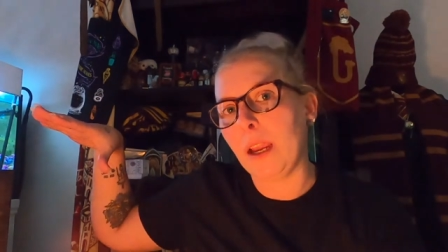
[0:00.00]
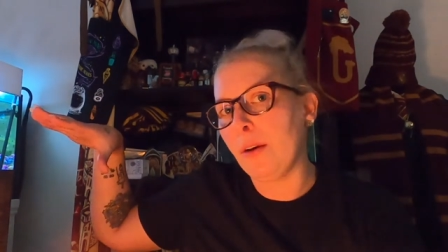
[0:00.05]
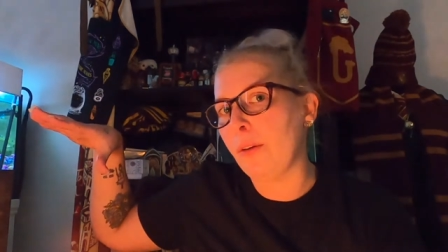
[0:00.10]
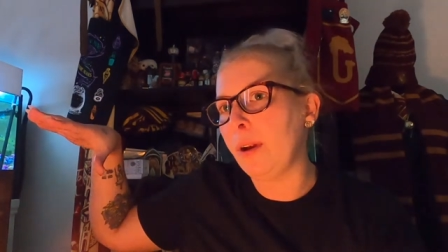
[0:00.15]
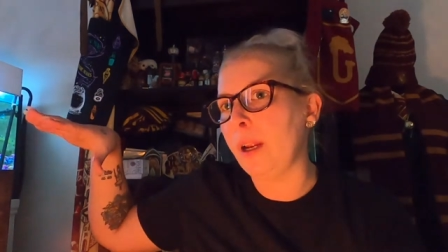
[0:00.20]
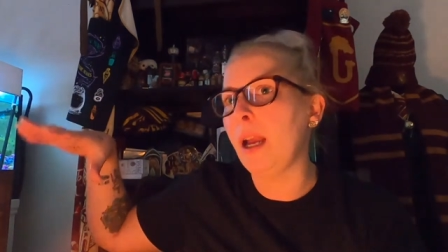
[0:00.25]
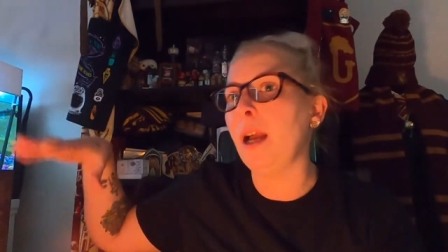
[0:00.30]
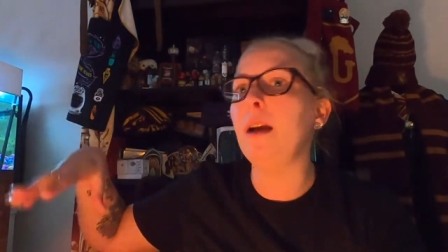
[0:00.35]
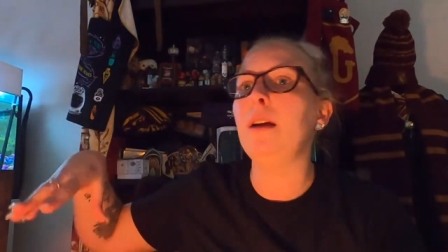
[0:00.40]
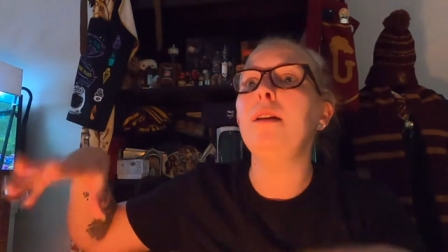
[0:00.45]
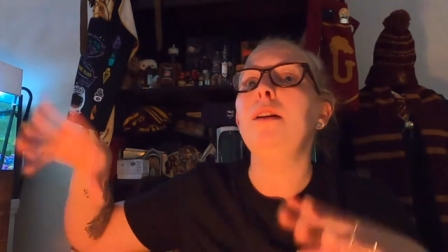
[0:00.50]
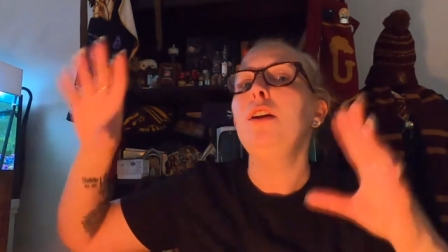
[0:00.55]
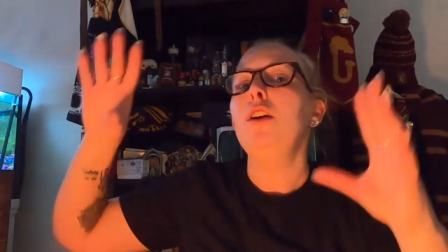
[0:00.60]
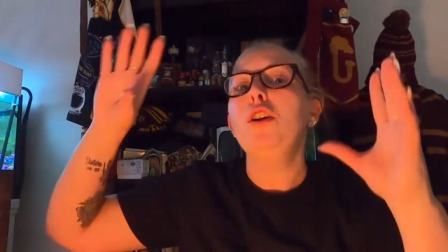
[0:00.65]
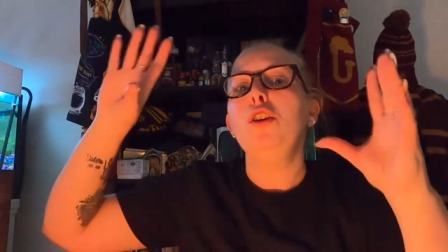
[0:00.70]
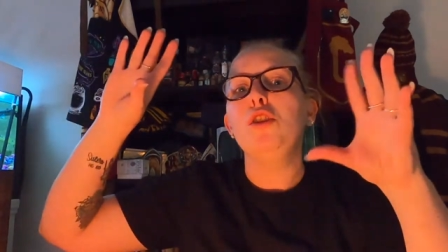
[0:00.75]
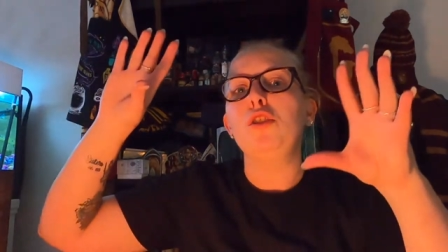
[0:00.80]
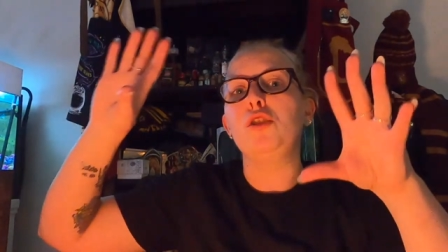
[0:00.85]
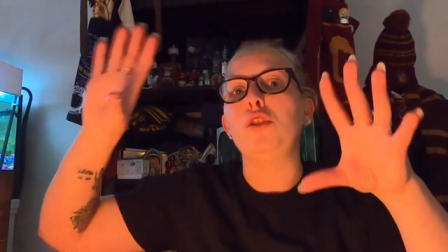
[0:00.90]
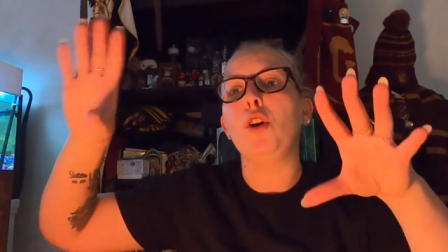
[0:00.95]
area.
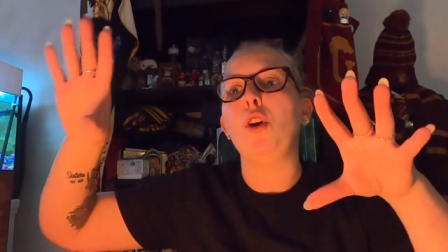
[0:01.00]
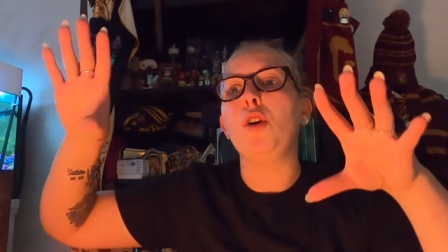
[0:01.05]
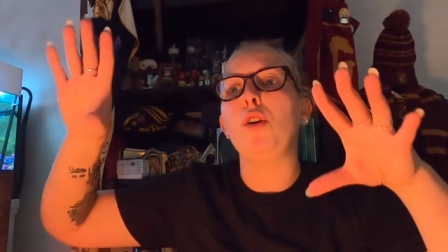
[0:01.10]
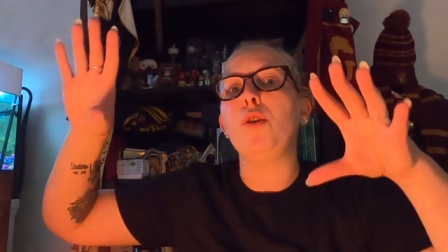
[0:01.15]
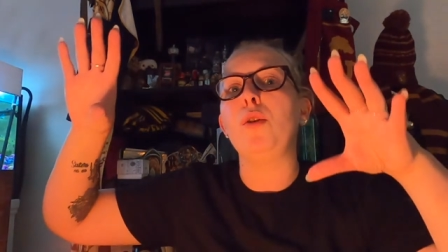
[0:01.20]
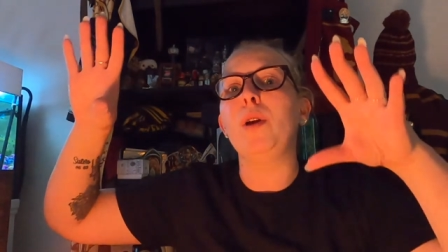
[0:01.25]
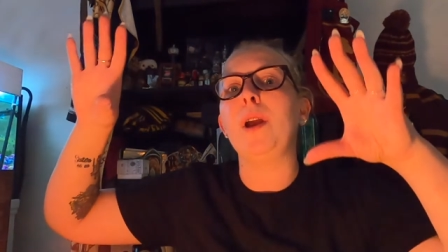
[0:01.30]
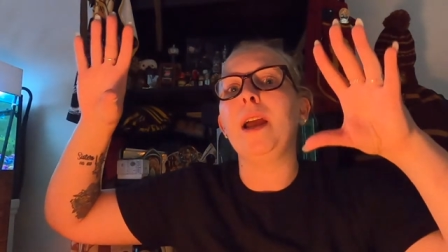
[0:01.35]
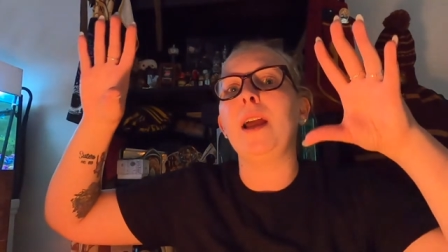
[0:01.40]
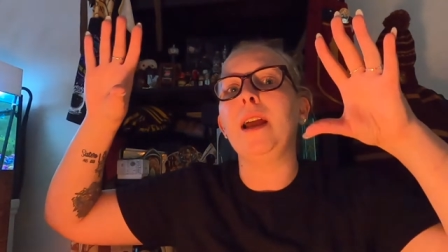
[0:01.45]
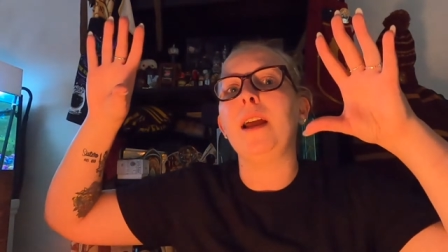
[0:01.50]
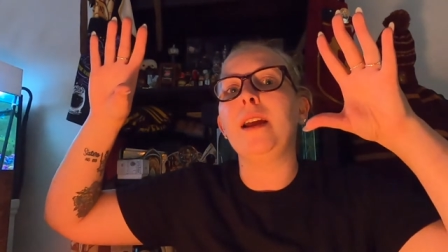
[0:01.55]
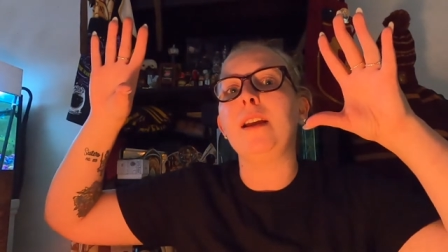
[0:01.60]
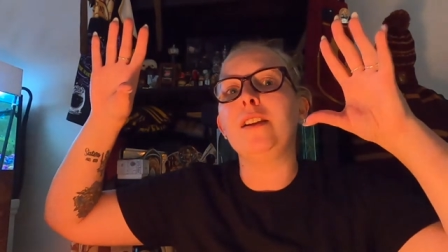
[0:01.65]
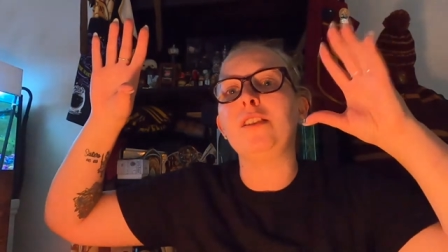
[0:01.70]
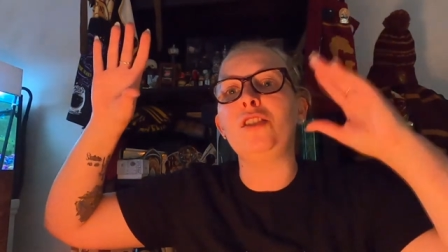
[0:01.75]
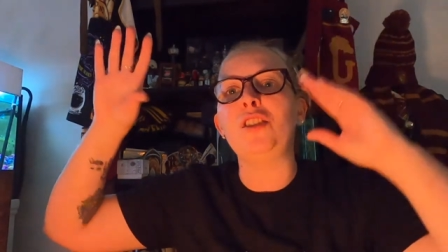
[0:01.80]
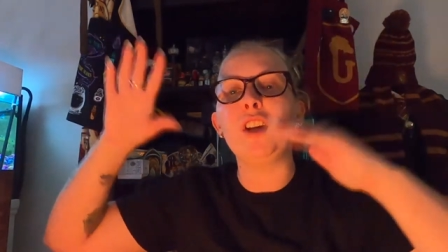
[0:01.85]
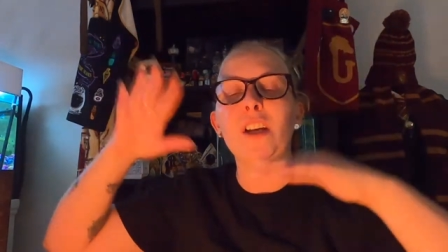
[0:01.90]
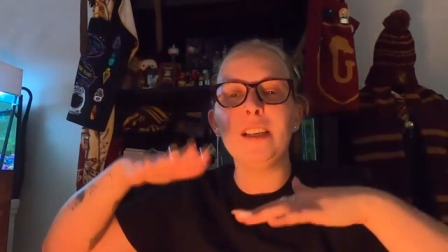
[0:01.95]
So
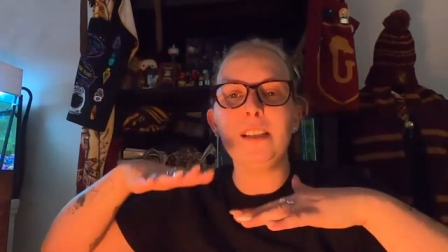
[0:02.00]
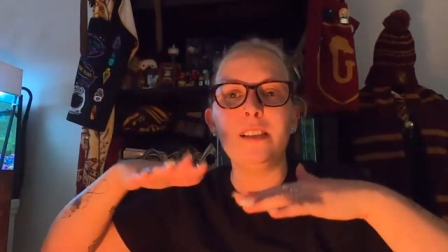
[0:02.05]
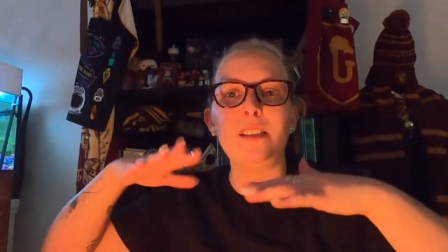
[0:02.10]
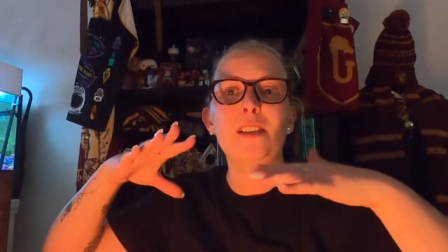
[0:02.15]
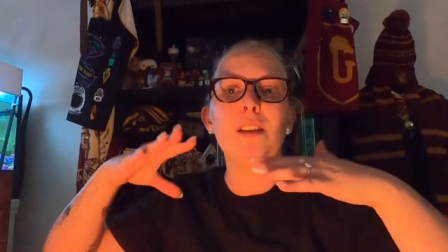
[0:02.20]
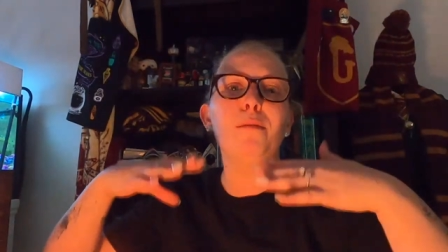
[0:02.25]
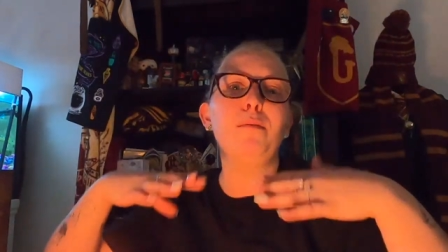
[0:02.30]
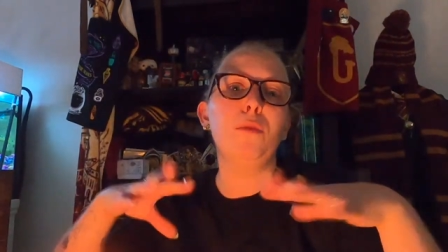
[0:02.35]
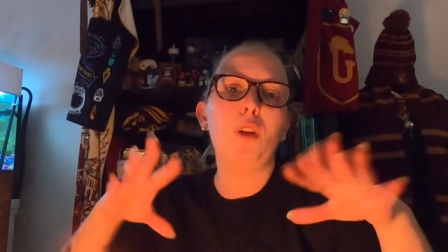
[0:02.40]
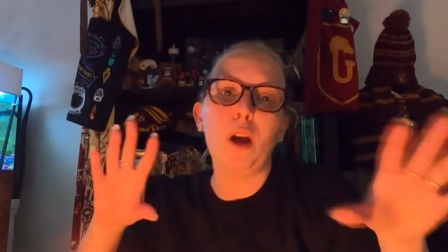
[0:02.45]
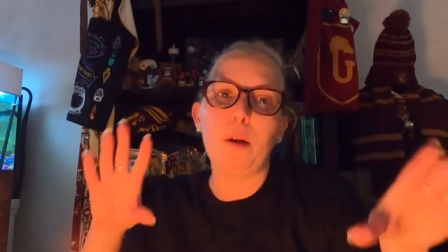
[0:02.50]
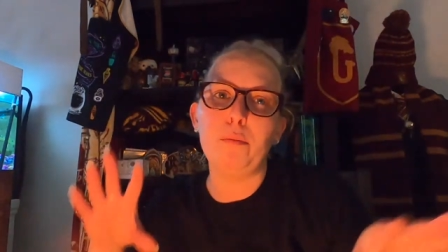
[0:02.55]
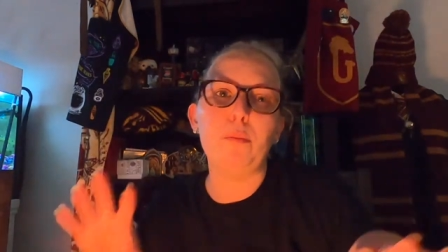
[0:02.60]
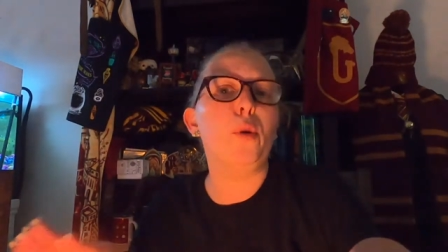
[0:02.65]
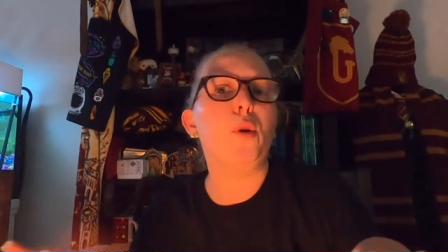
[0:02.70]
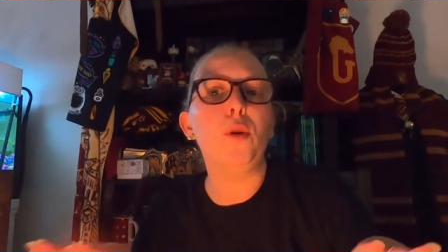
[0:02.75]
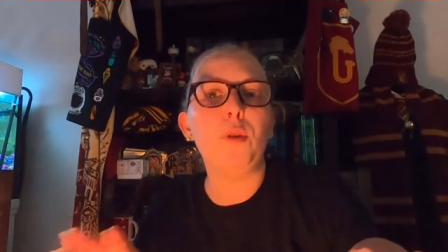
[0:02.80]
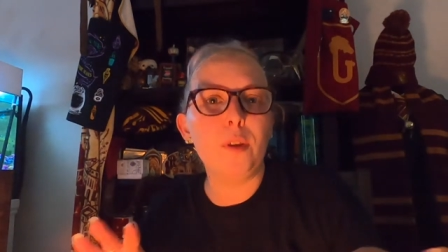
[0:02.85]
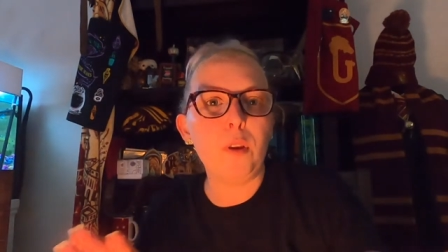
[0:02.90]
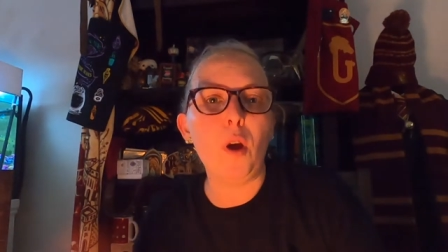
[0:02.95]
just some like
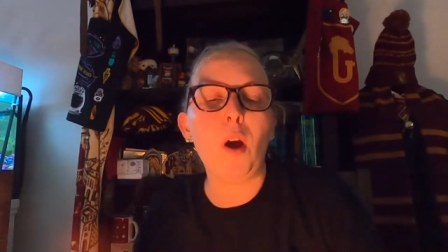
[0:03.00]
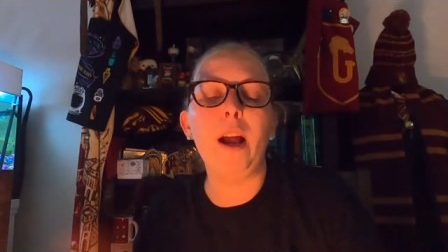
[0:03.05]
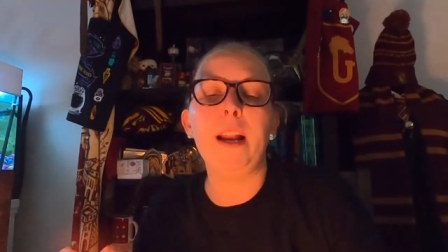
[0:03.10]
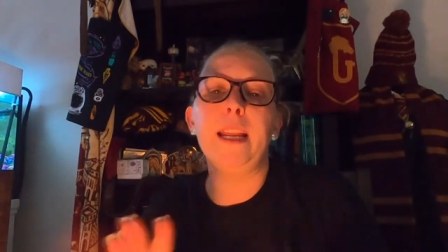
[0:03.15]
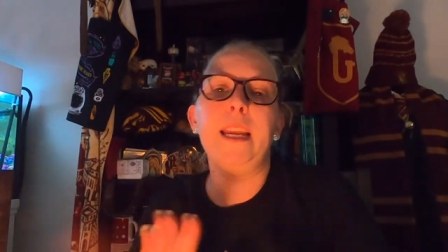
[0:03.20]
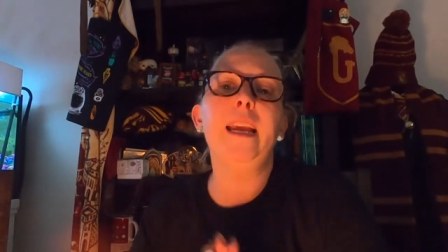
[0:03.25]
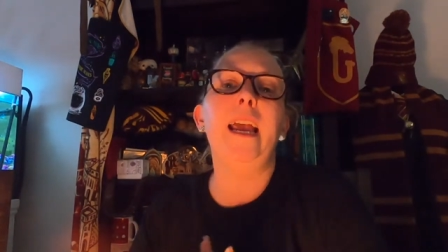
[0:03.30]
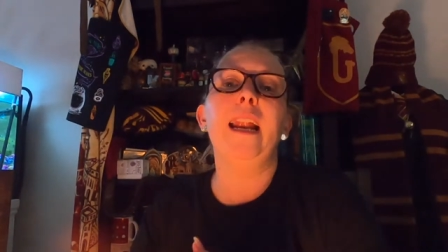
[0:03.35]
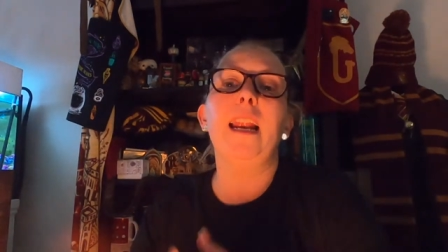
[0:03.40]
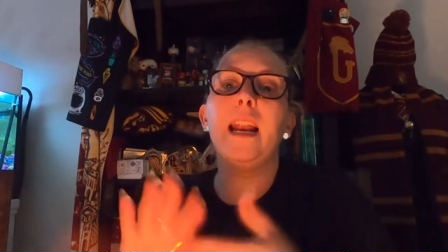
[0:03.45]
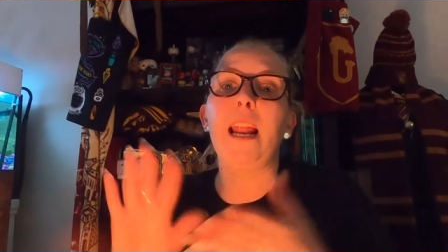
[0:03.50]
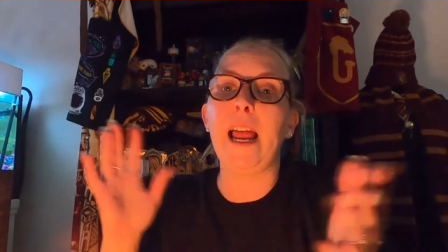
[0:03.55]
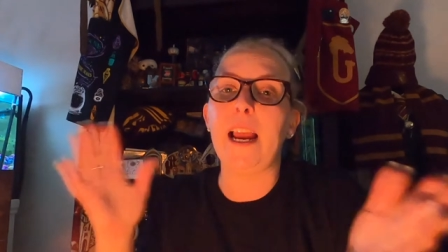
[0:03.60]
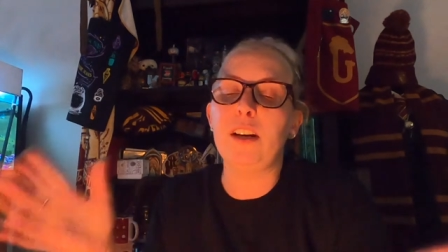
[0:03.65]
mood lighting and it